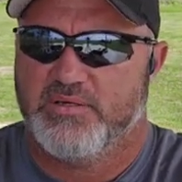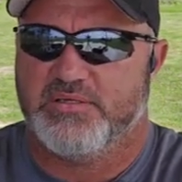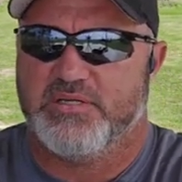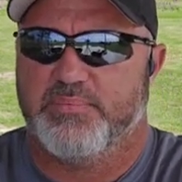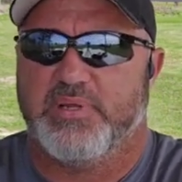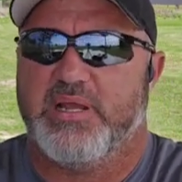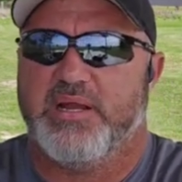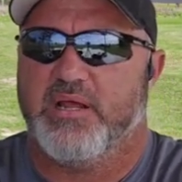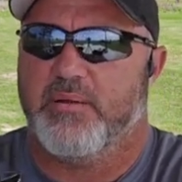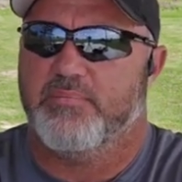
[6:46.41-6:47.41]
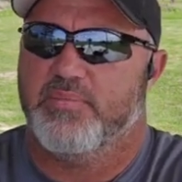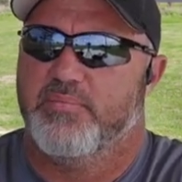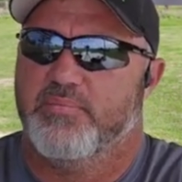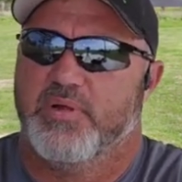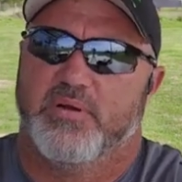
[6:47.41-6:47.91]
Just simply heat up,
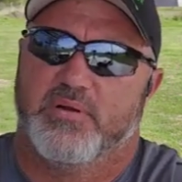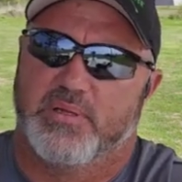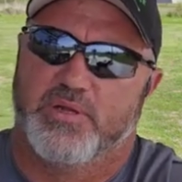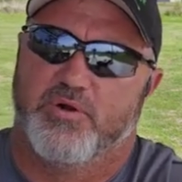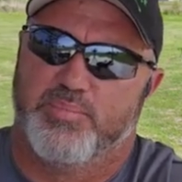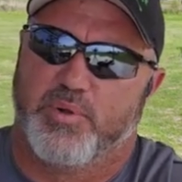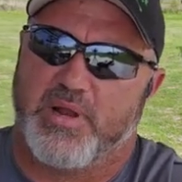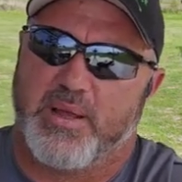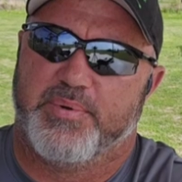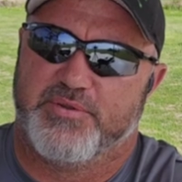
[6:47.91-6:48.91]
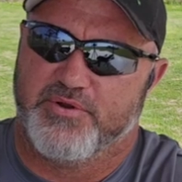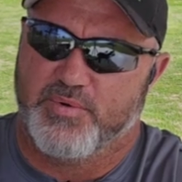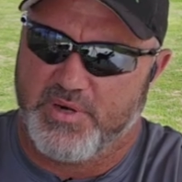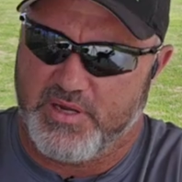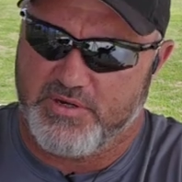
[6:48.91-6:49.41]
glue, pull it out, put the
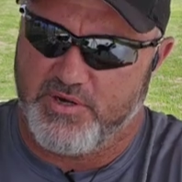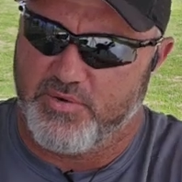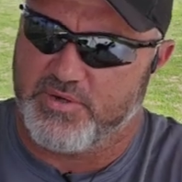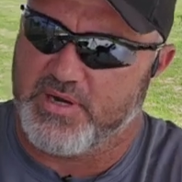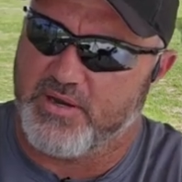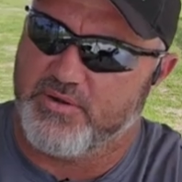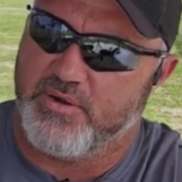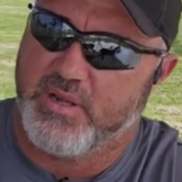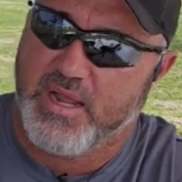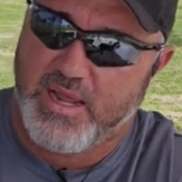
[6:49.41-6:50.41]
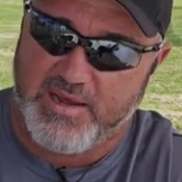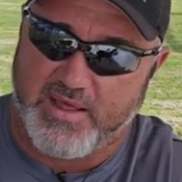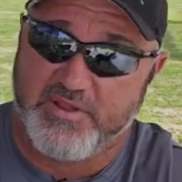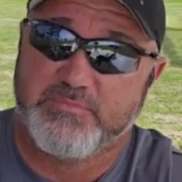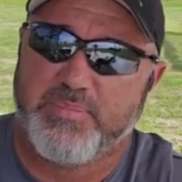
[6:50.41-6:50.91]
new one in. You know how to do it.
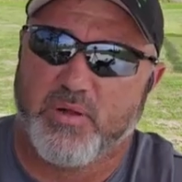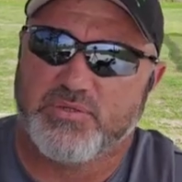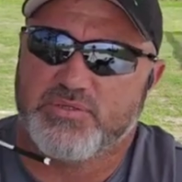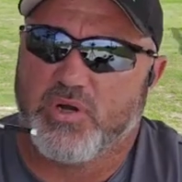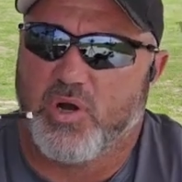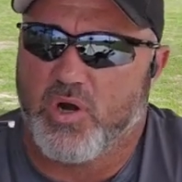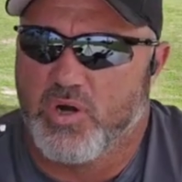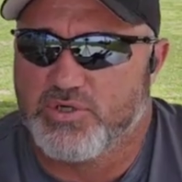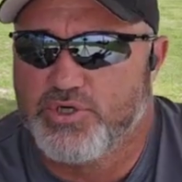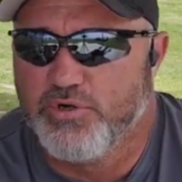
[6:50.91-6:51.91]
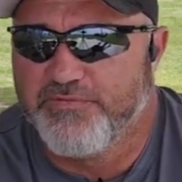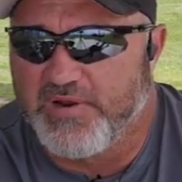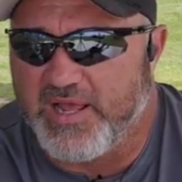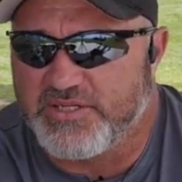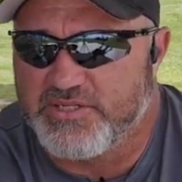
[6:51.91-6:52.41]
Now, these bolts are 2
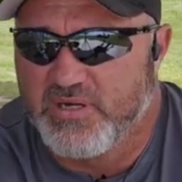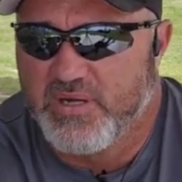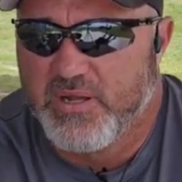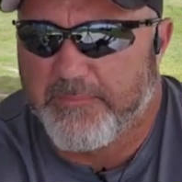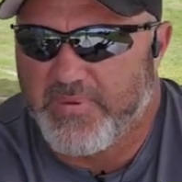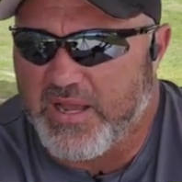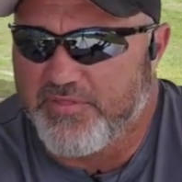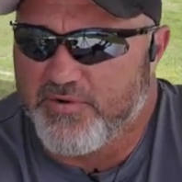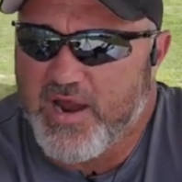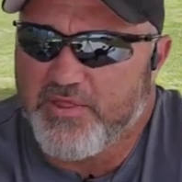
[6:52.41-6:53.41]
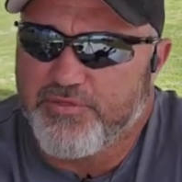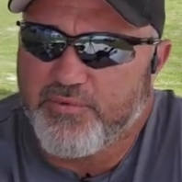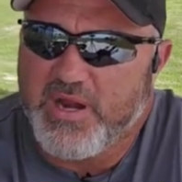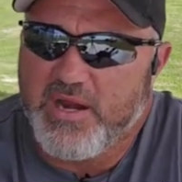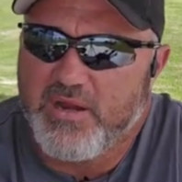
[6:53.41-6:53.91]
fletch. Okay, they're not a
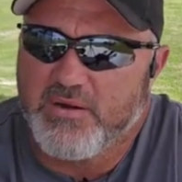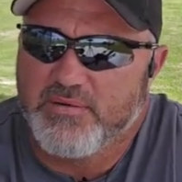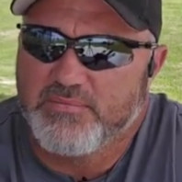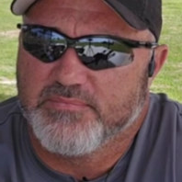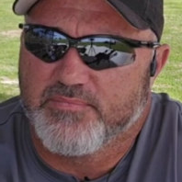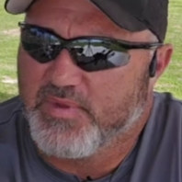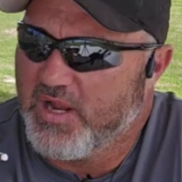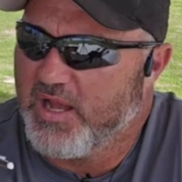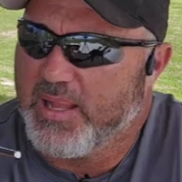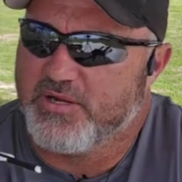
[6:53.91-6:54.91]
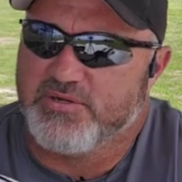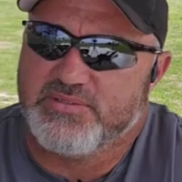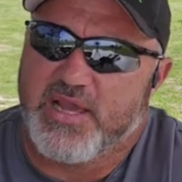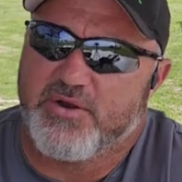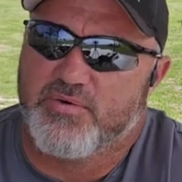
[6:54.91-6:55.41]
3 like your
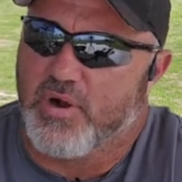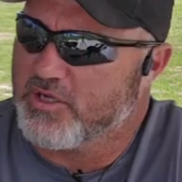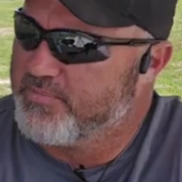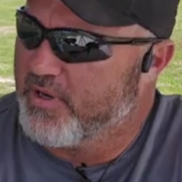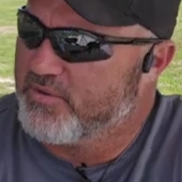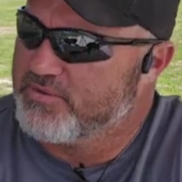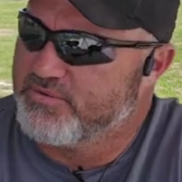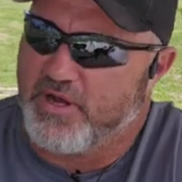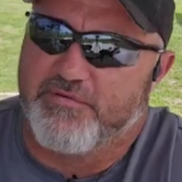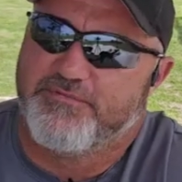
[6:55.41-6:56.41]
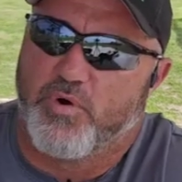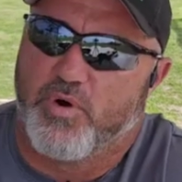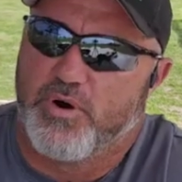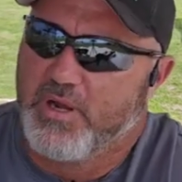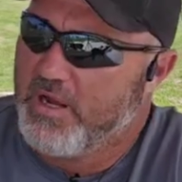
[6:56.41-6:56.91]
standard crossbows, not a 4.